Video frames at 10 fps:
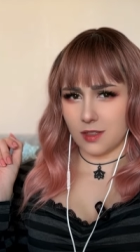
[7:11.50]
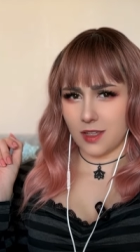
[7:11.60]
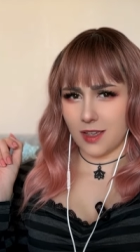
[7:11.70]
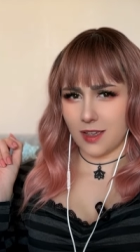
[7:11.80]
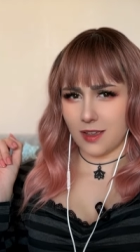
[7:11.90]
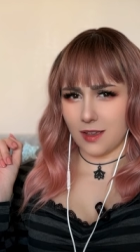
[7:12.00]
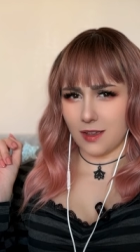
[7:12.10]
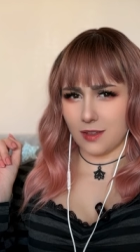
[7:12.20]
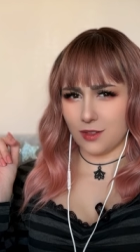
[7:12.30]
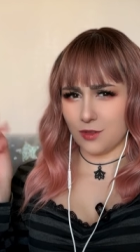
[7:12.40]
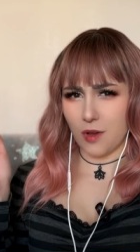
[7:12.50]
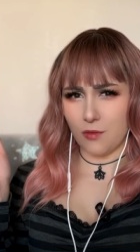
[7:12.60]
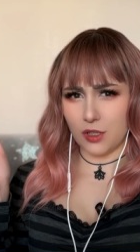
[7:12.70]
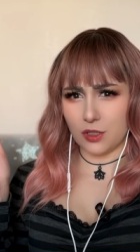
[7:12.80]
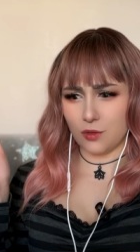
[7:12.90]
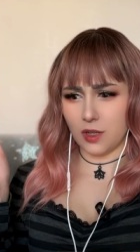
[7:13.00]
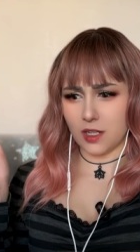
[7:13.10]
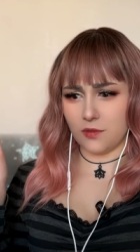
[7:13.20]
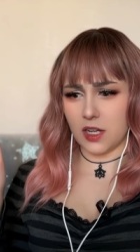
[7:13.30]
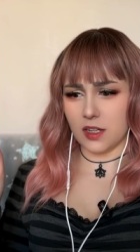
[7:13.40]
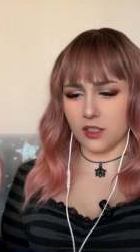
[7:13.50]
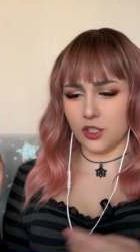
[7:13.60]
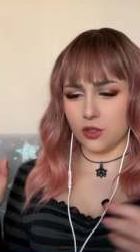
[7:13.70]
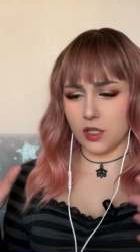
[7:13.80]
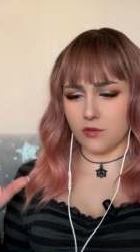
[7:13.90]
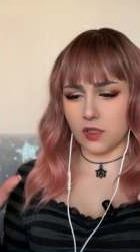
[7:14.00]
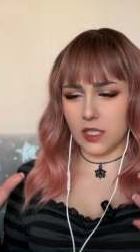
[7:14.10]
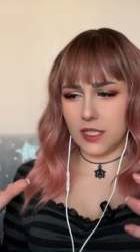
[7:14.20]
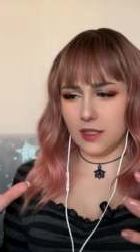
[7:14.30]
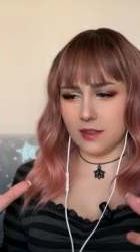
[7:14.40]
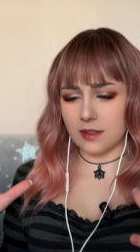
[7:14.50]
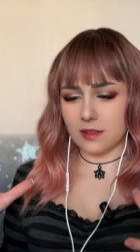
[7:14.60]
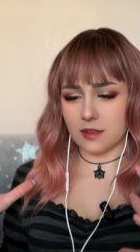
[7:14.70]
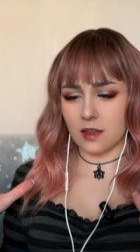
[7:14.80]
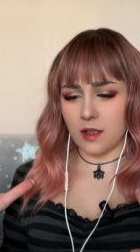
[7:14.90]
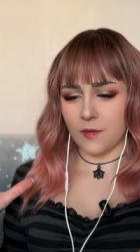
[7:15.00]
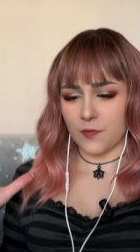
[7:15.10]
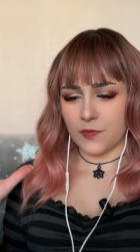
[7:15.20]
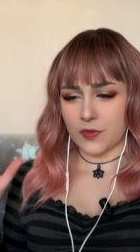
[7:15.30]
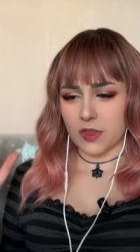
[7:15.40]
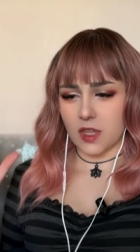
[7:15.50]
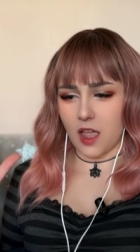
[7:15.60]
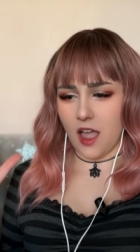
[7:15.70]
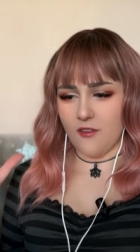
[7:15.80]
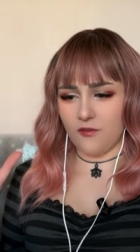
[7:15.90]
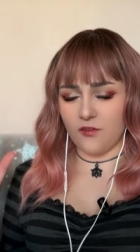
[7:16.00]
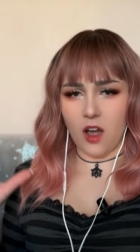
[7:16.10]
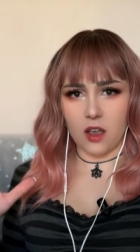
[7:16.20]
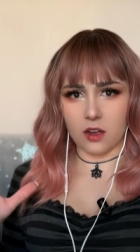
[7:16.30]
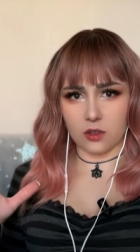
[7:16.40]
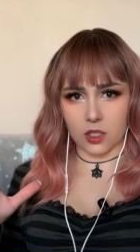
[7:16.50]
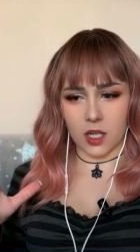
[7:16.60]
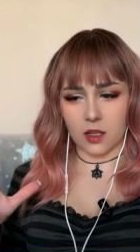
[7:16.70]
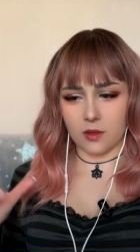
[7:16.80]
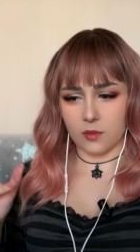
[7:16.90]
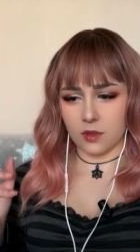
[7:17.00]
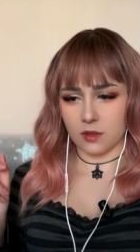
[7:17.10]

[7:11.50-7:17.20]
Yeah, it's just why would he do that if he can literally release a fire on him?